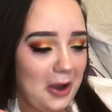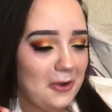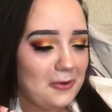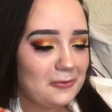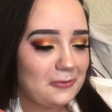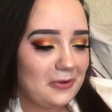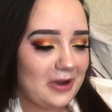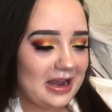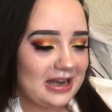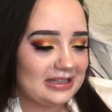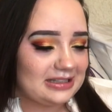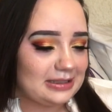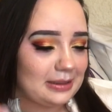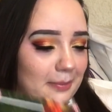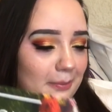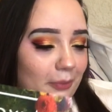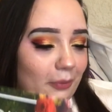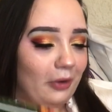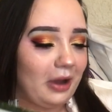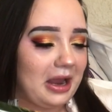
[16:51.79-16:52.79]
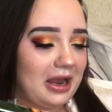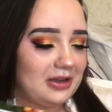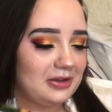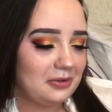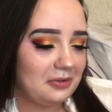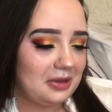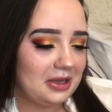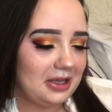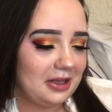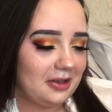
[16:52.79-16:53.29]
rice brand
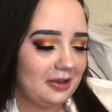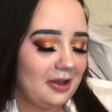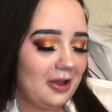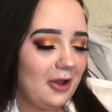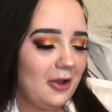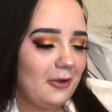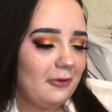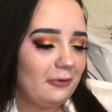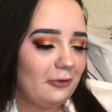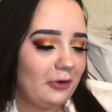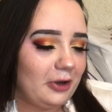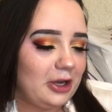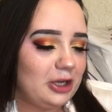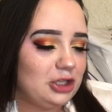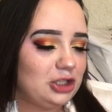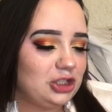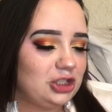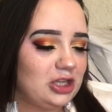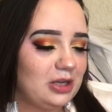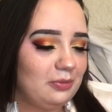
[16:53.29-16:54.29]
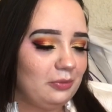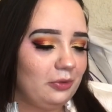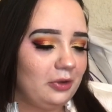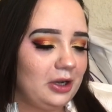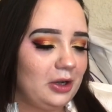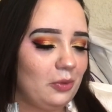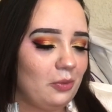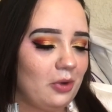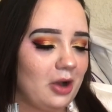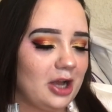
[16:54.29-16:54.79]
oil for a
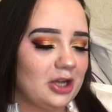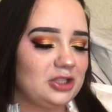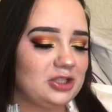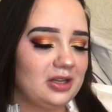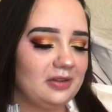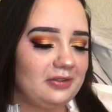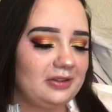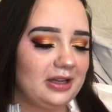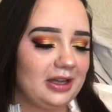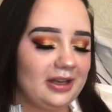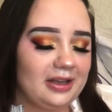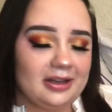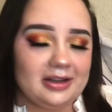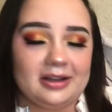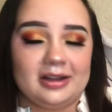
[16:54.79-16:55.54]
shimmering wash of color.